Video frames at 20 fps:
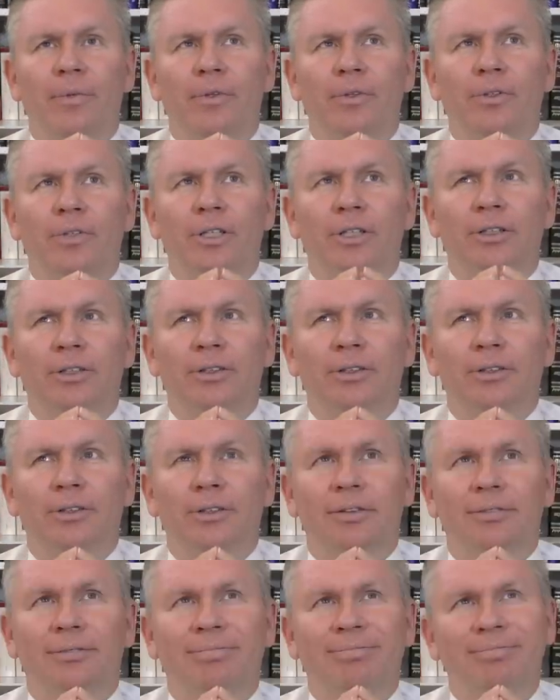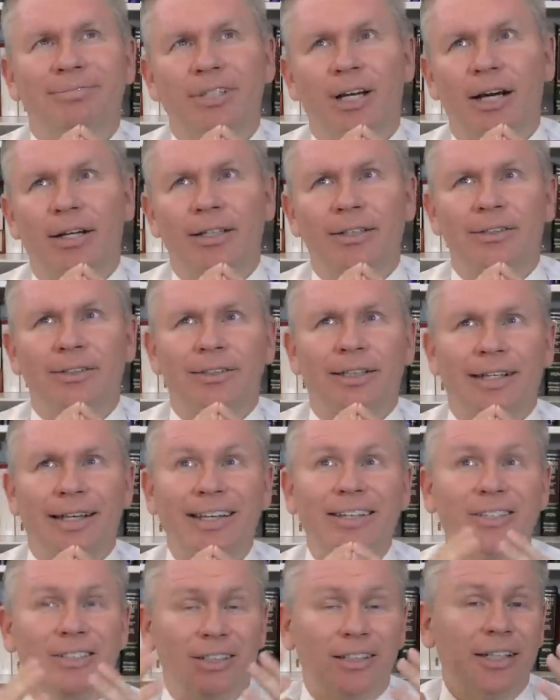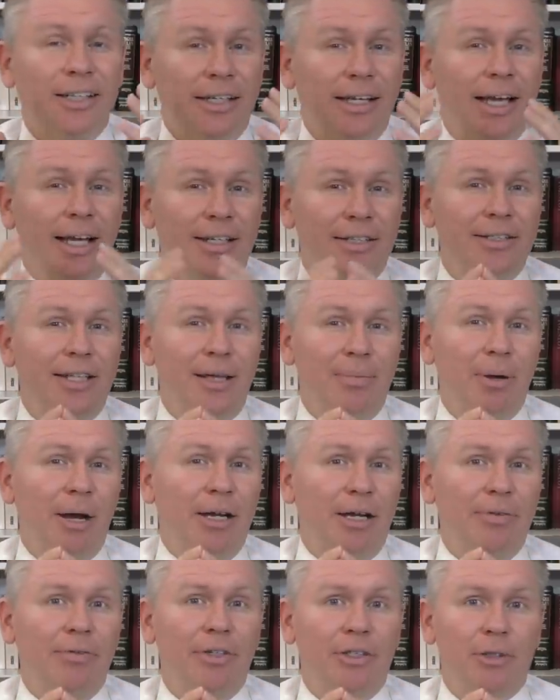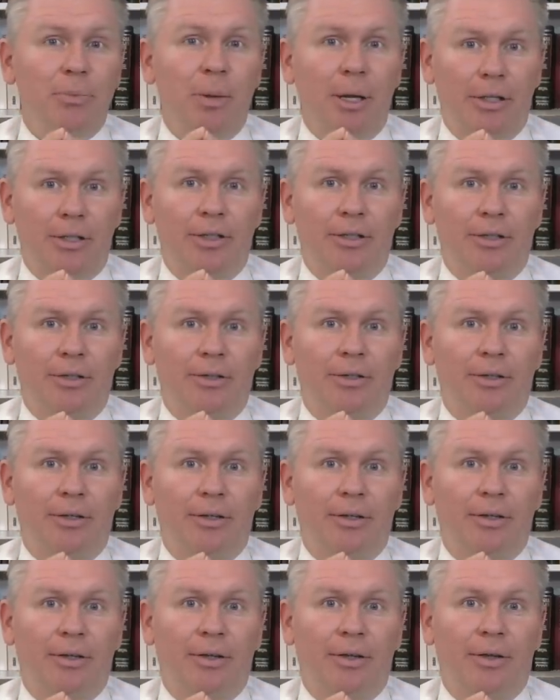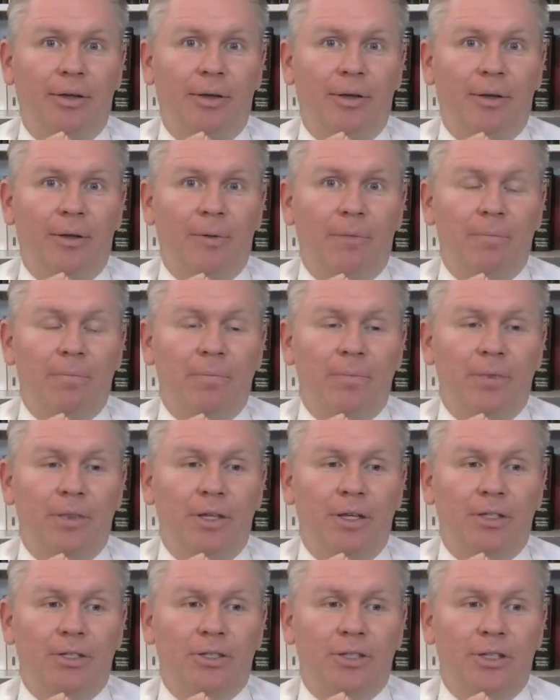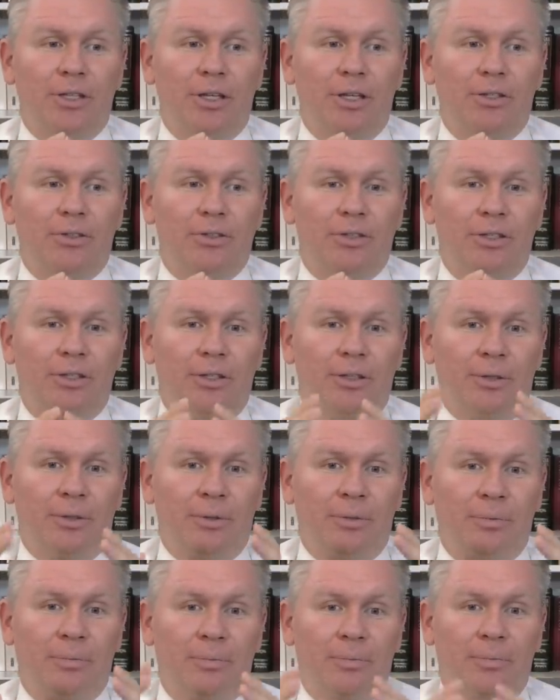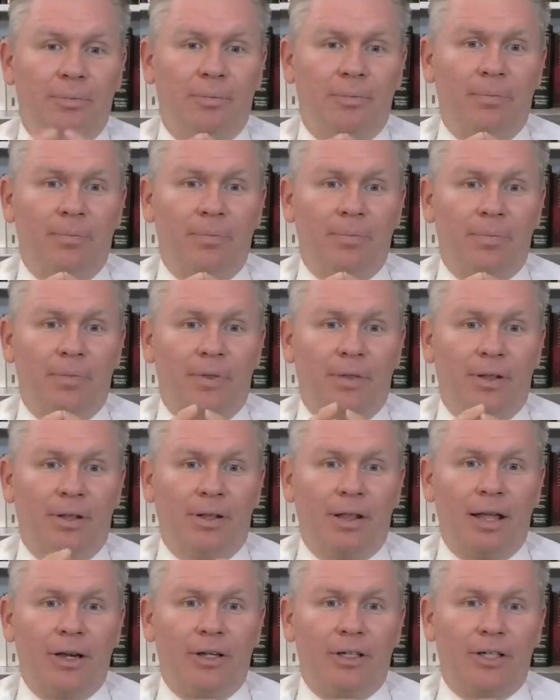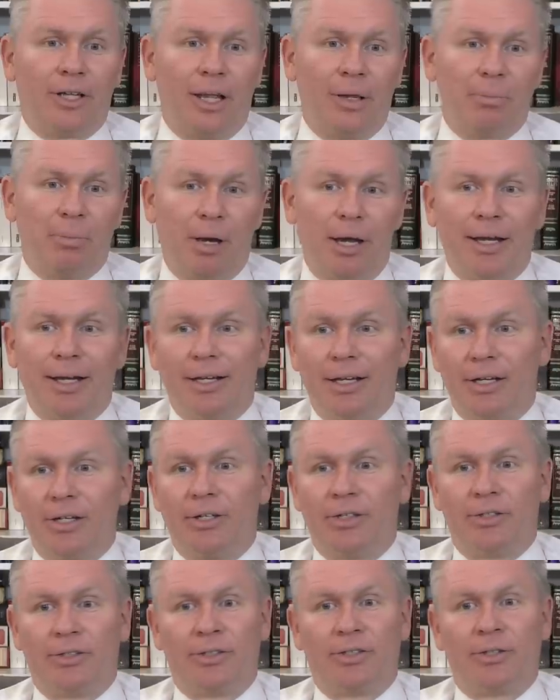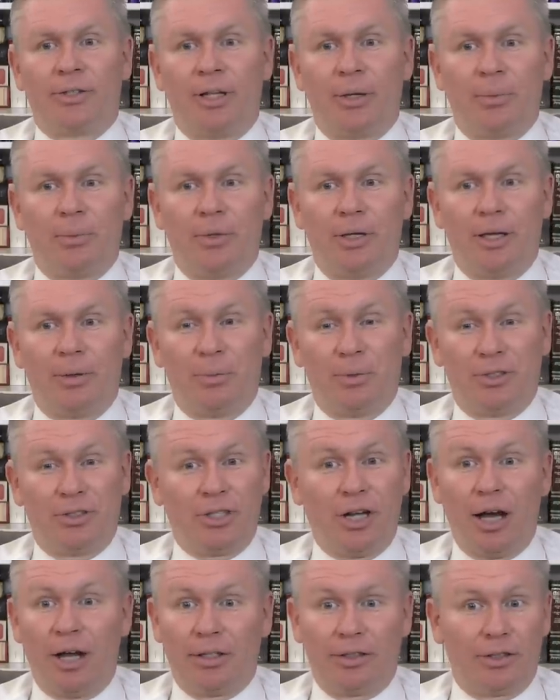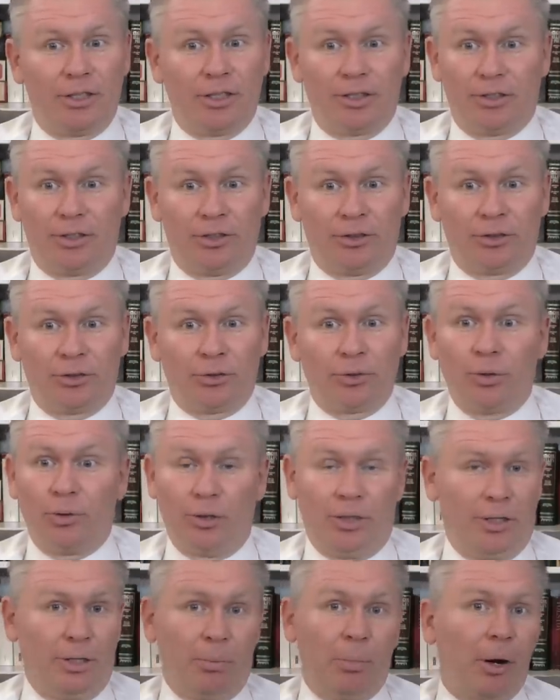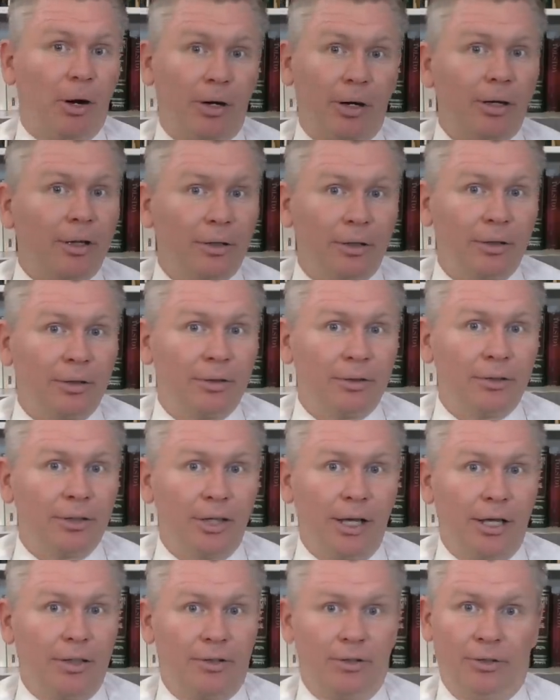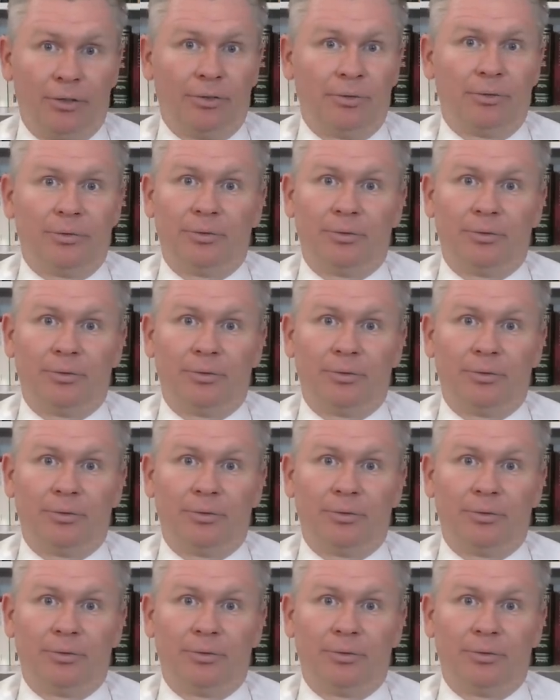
just not as easily as they might have expected. This is the Latter day Saint pioneers that it was not just a stroll in the park to get to